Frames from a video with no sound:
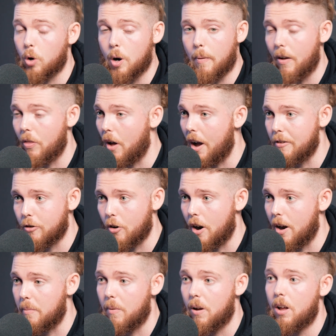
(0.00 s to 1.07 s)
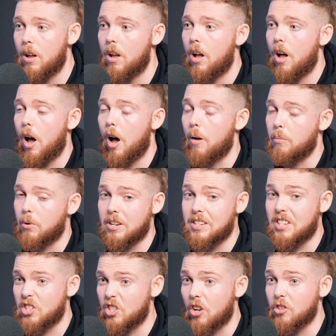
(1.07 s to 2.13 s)
talk about knife crime, because
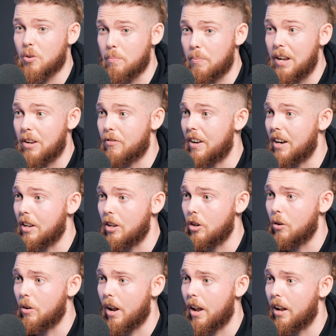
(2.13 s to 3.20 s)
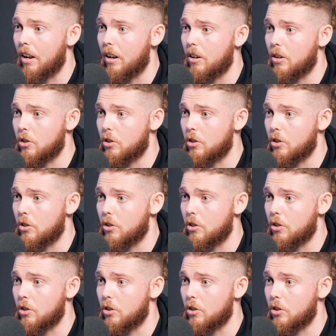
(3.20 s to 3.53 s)
it's such a big thing in the UK.